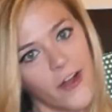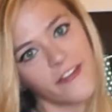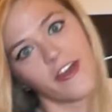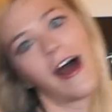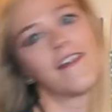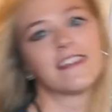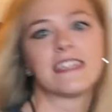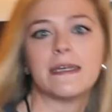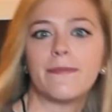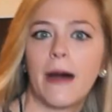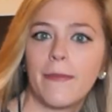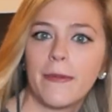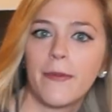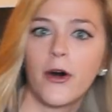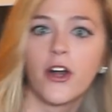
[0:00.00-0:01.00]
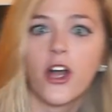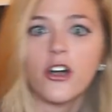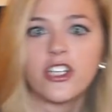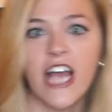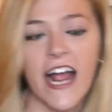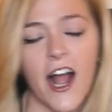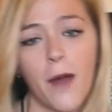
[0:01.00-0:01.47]
If you haven't seen Puppy Bowl,
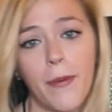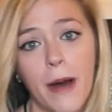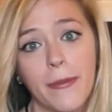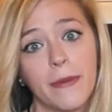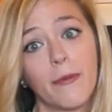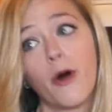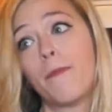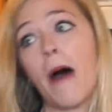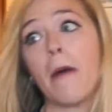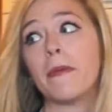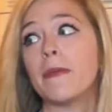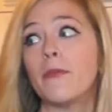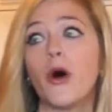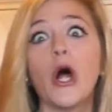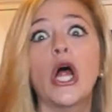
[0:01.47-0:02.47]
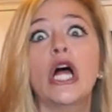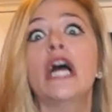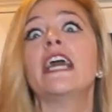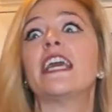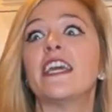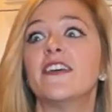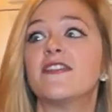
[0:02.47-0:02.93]
go check out Puppy Bowl. Puppy Bowl
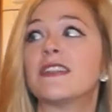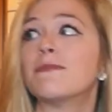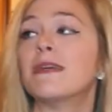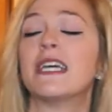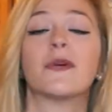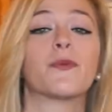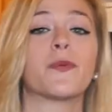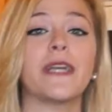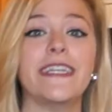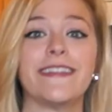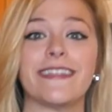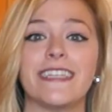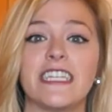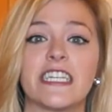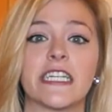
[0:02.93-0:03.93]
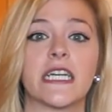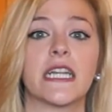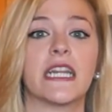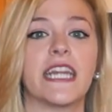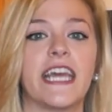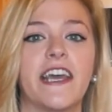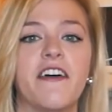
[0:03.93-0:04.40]
gives me reason to
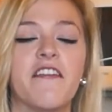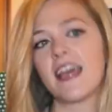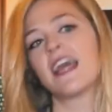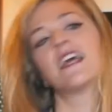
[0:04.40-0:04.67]
live.